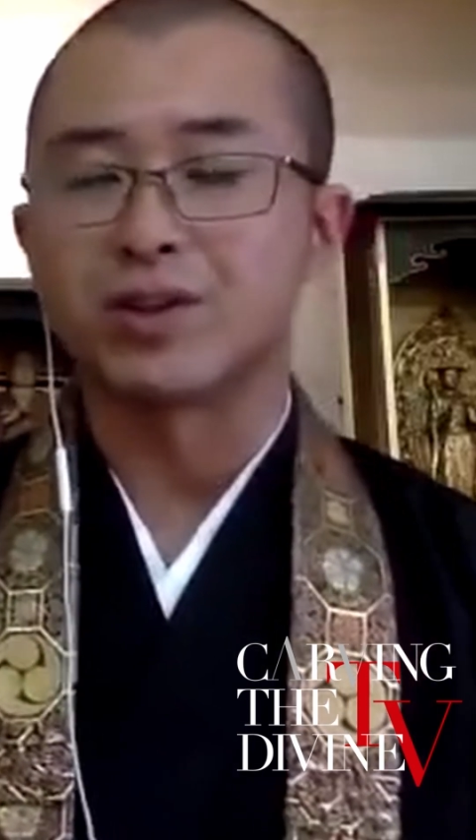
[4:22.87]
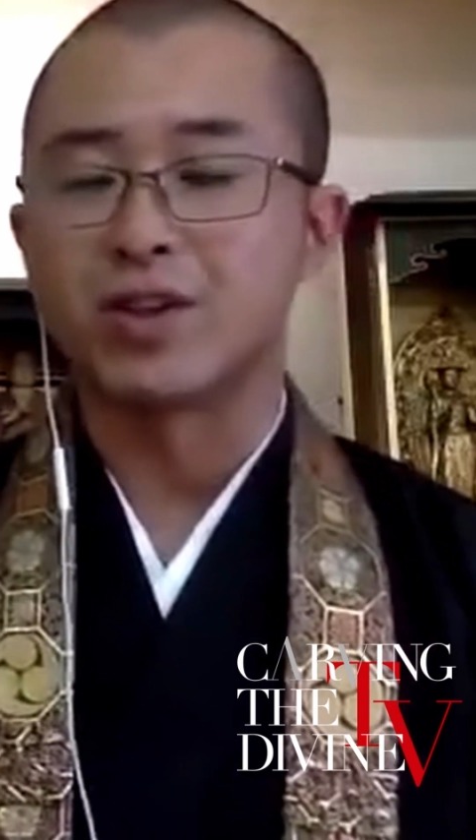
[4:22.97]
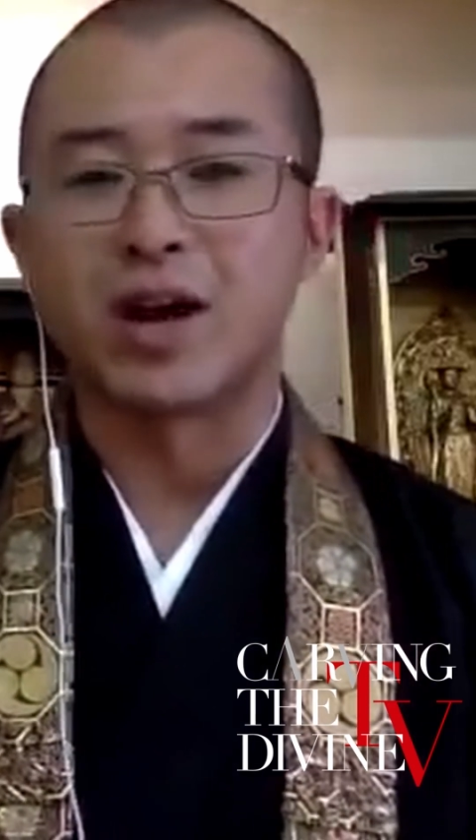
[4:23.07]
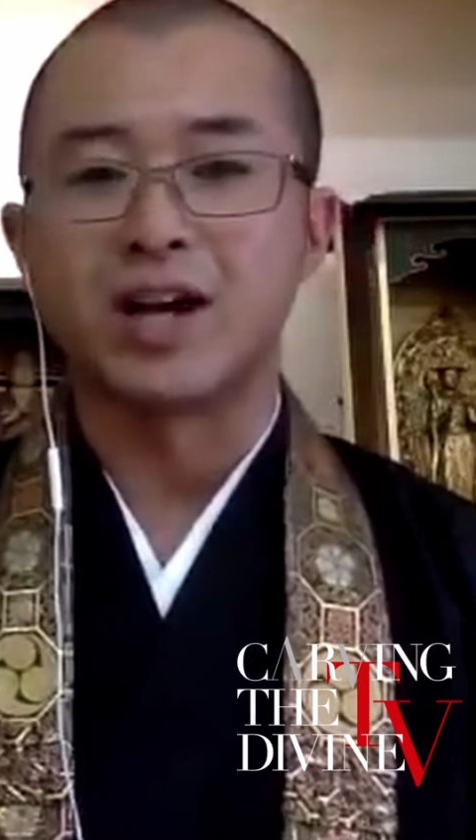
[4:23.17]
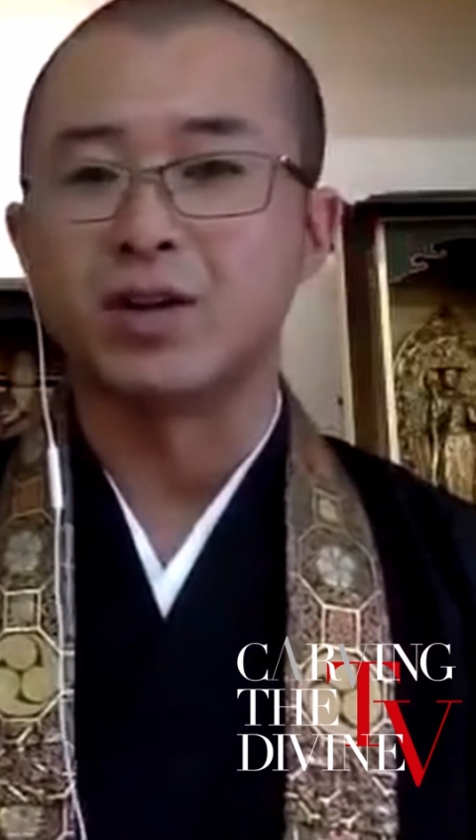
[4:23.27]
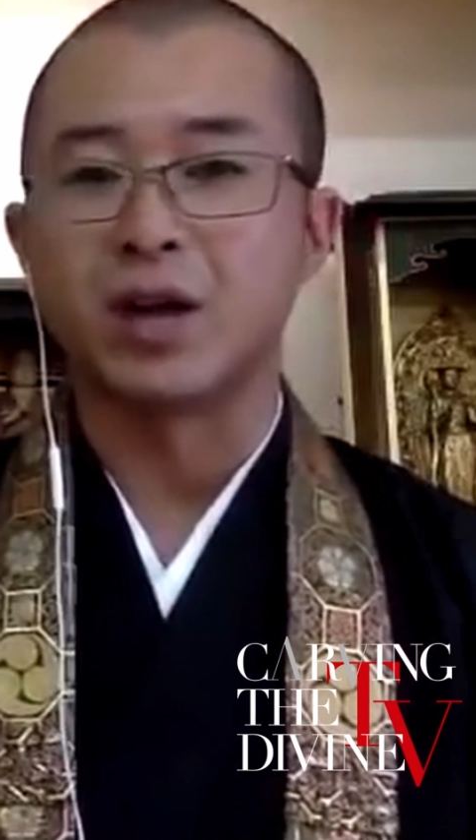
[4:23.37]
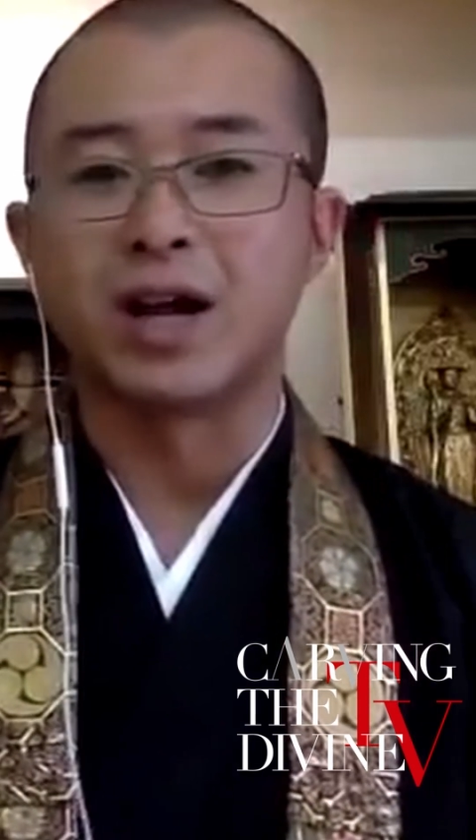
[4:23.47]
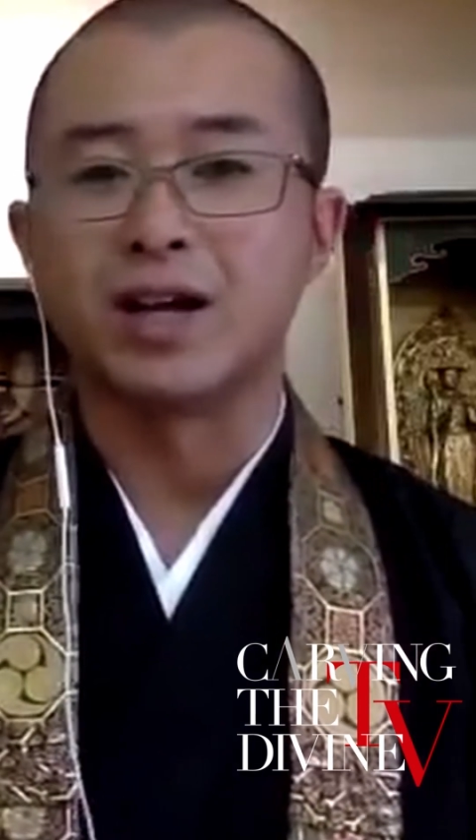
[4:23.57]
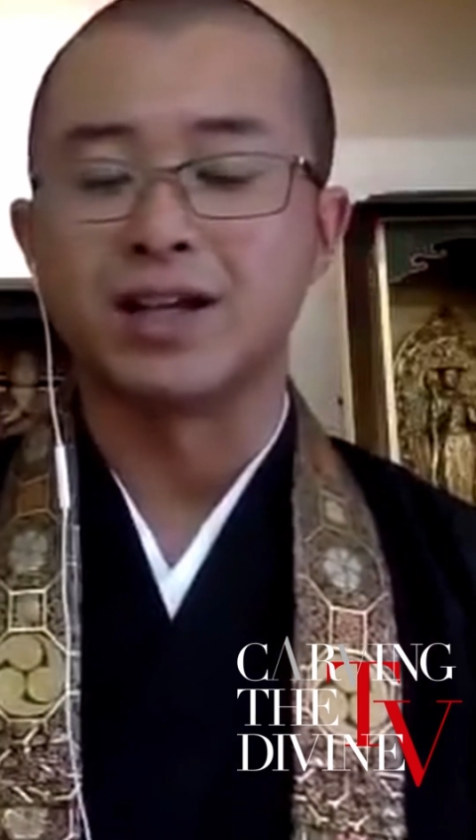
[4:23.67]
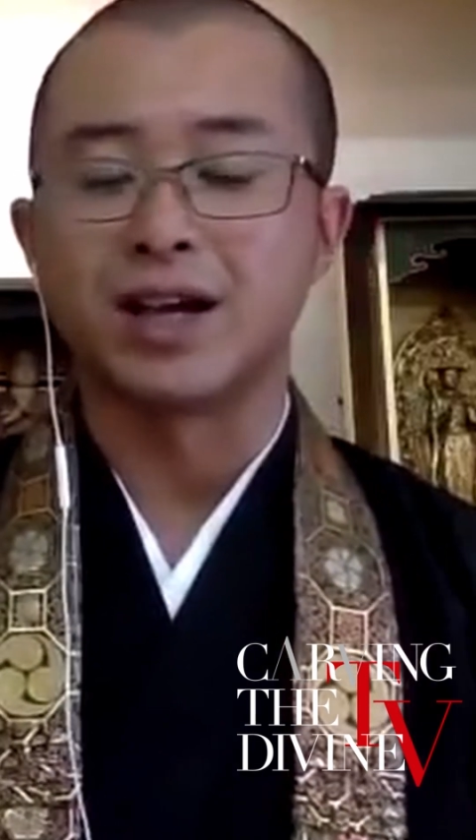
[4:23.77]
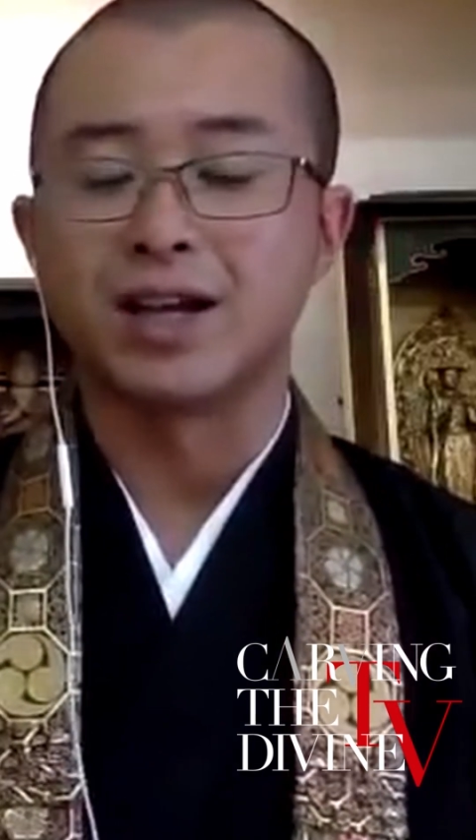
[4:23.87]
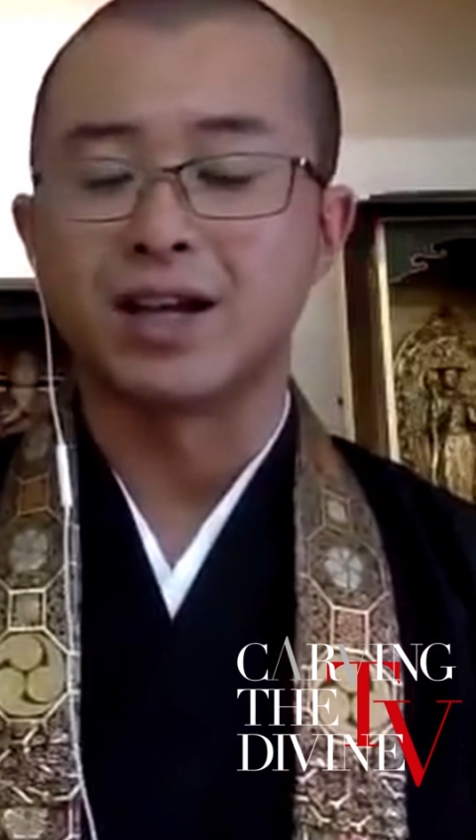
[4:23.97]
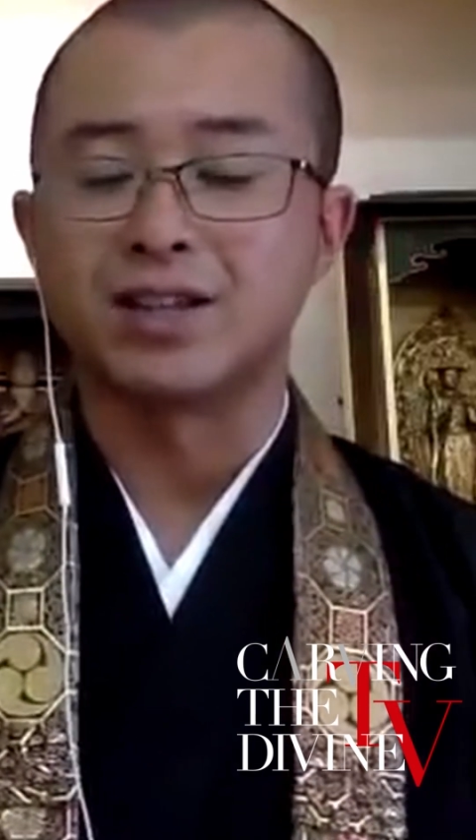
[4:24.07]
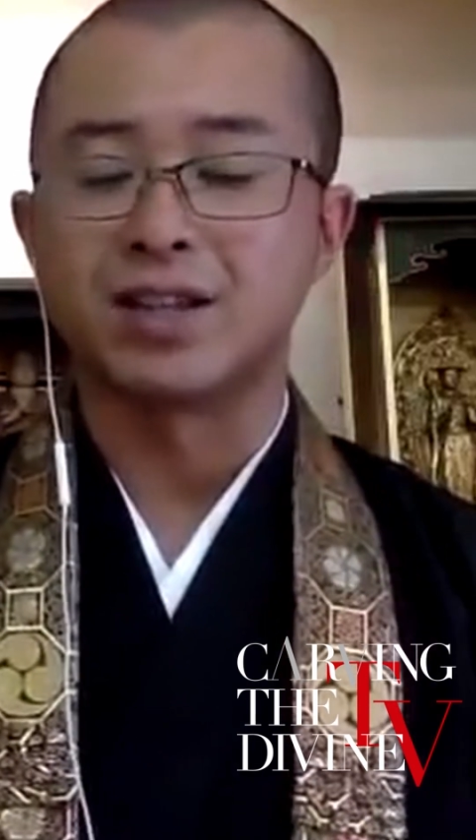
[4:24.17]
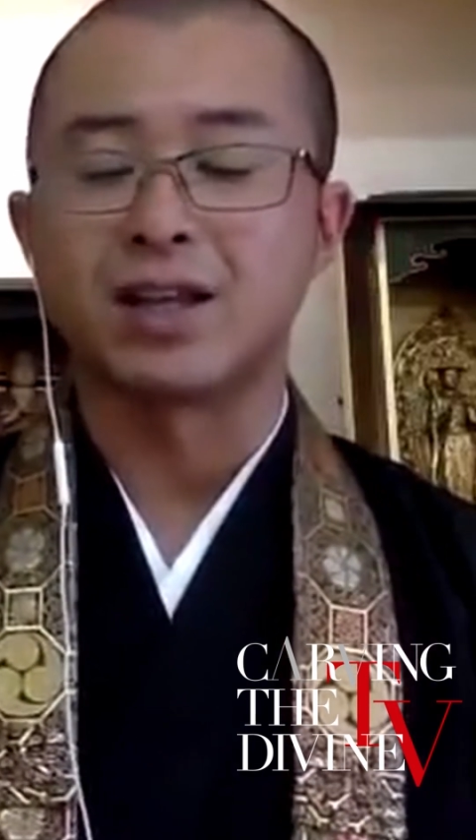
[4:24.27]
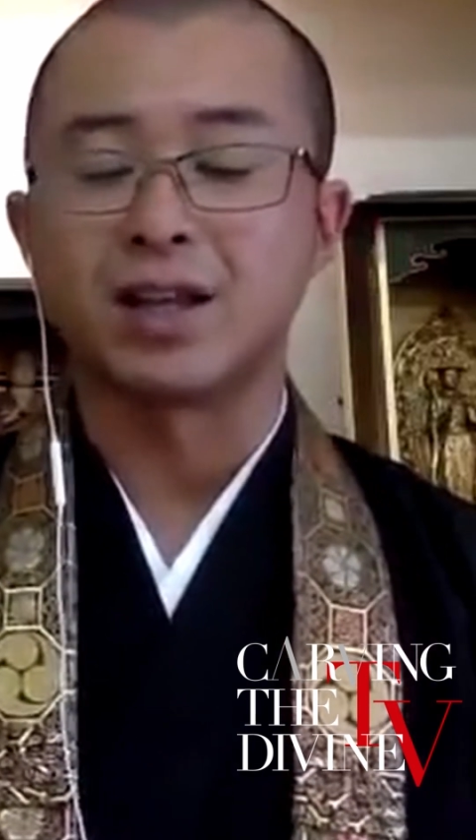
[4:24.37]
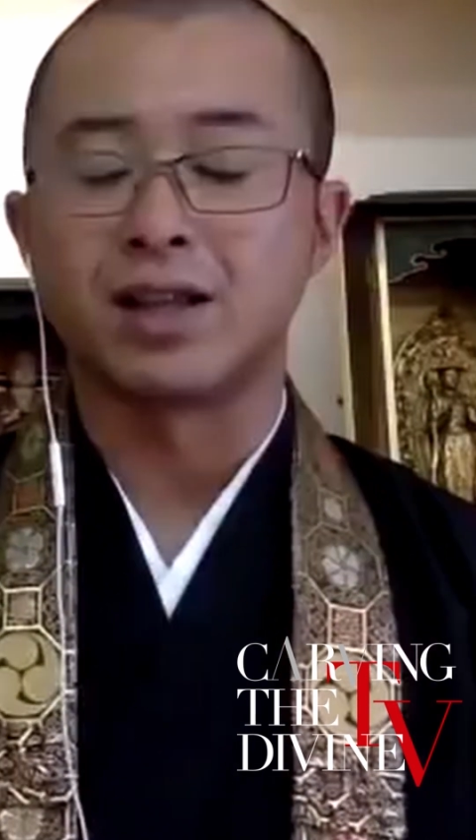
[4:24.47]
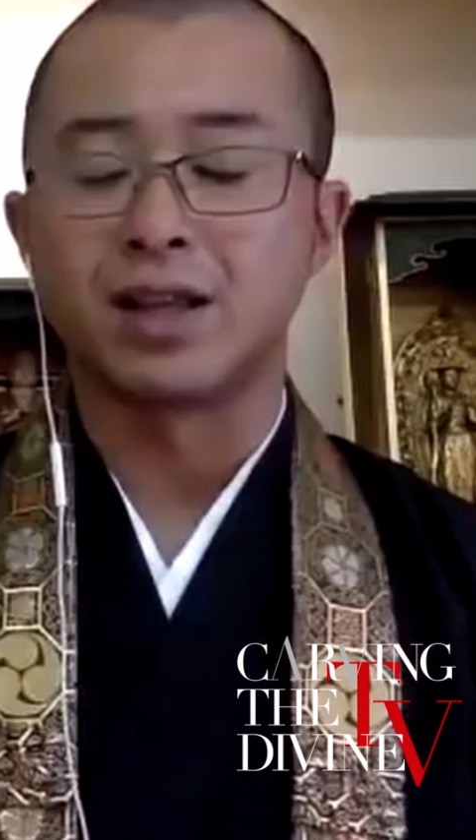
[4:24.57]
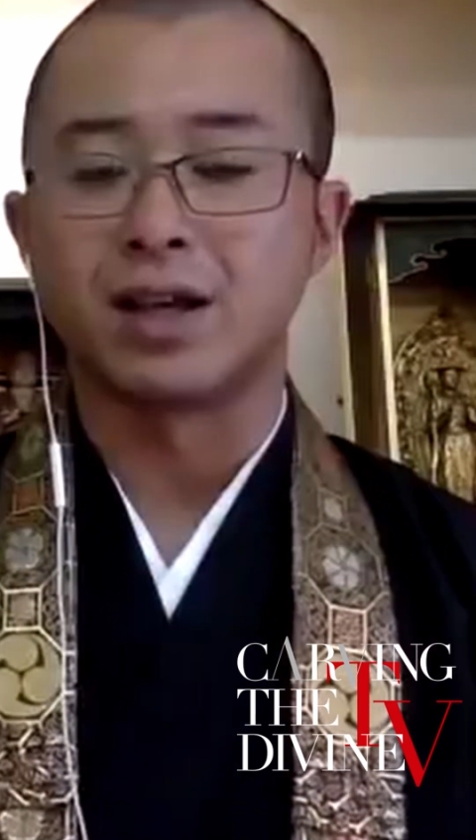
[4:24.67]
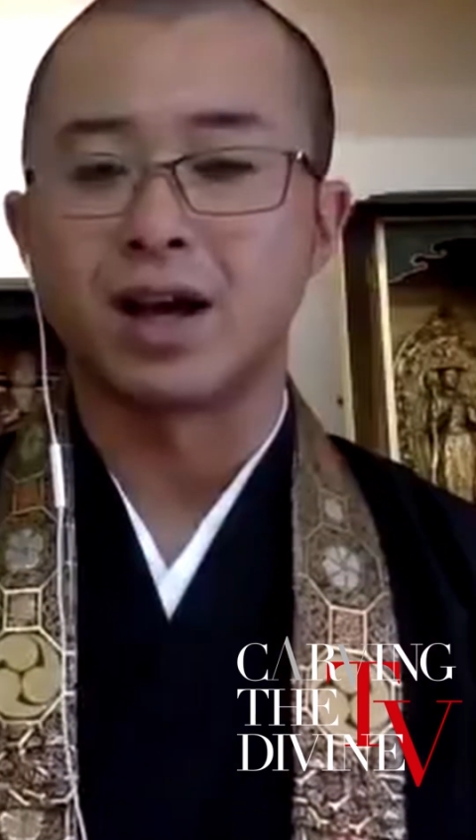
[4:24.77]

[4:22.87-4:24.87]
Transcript: So I think